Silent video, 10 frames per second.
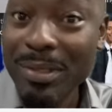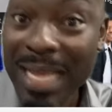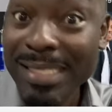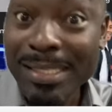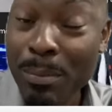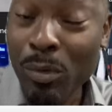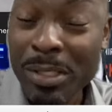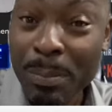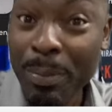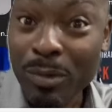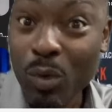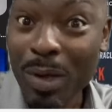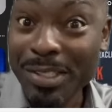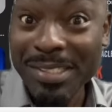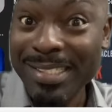That's the most important
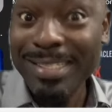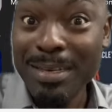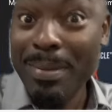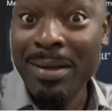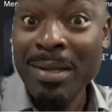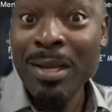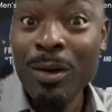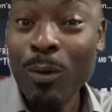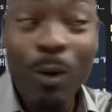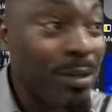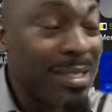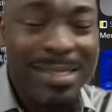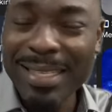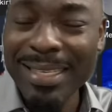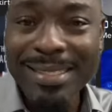question. It's not about all these
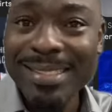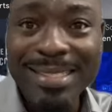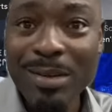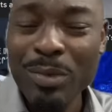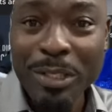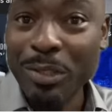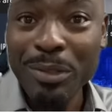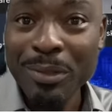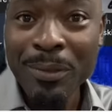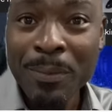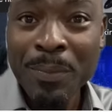things that we do.